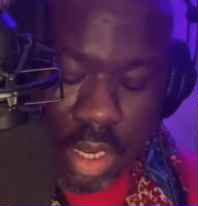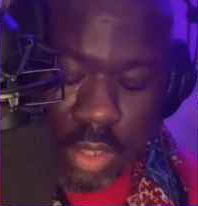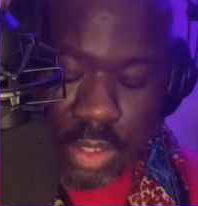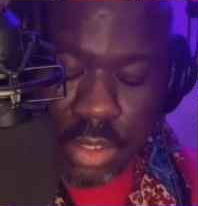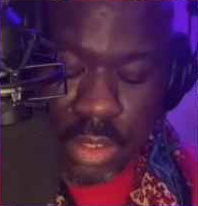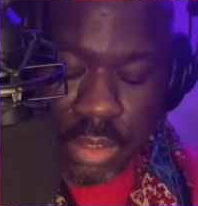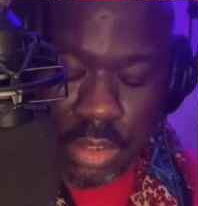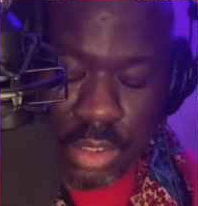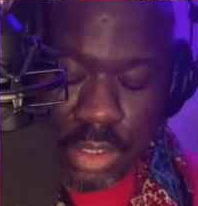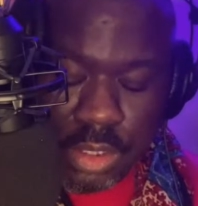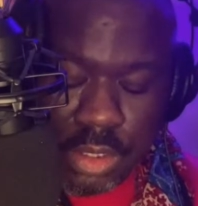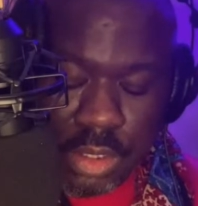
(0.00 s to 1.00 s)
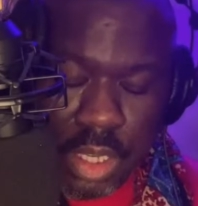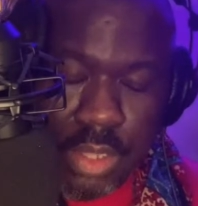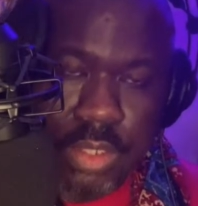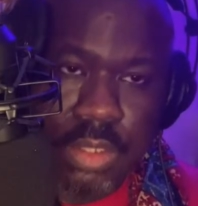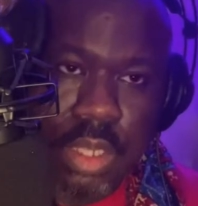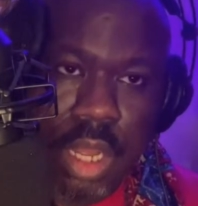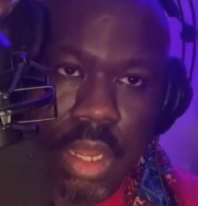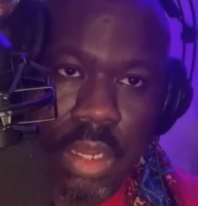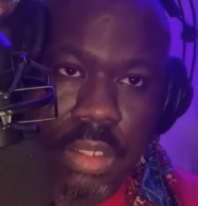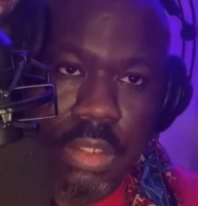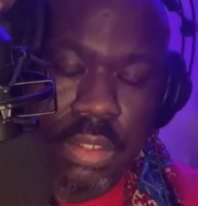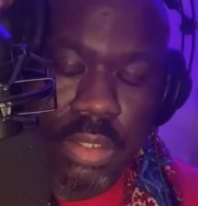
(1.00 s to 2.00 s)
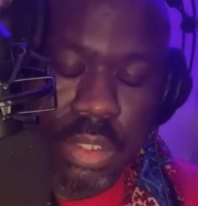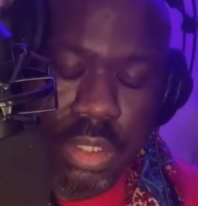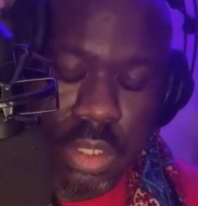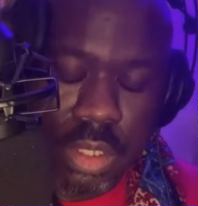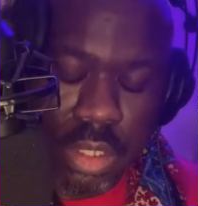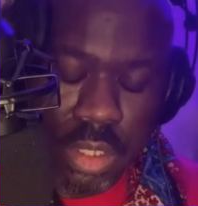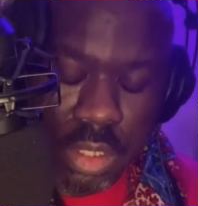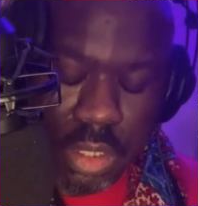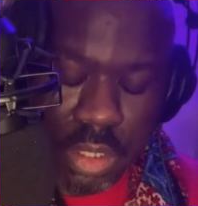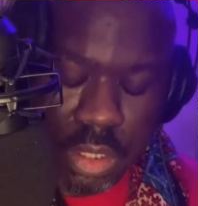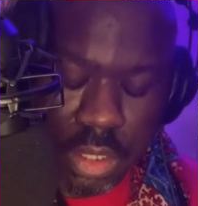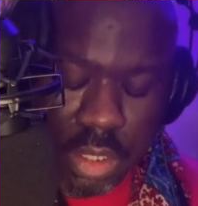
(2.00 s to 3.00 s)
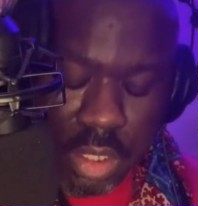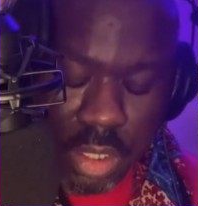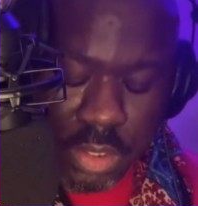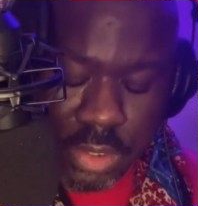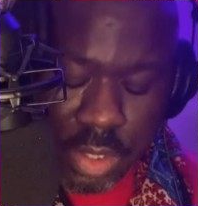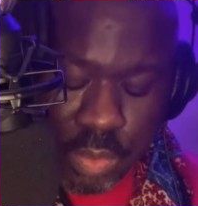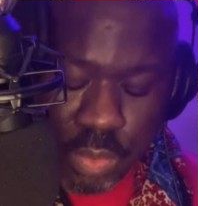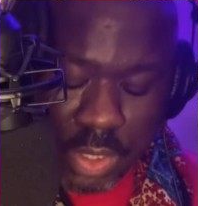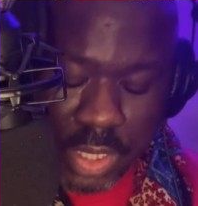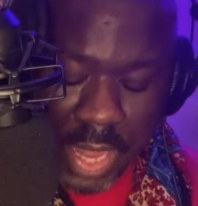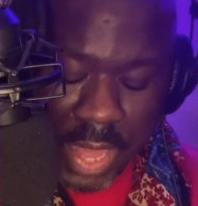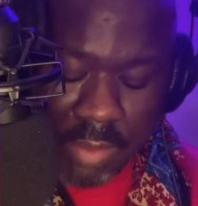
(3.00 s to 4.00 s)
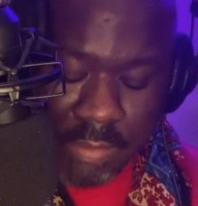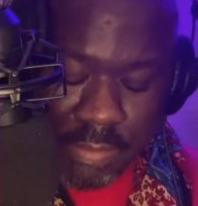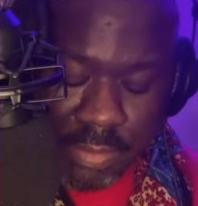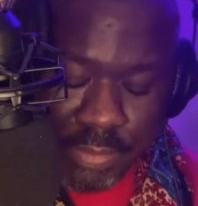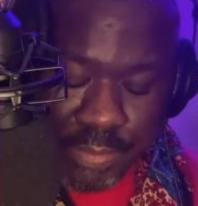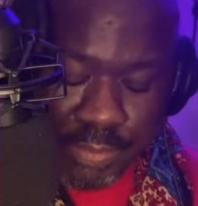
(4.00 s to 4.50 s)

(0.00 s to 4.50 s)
other cultures, other songs a zoned life.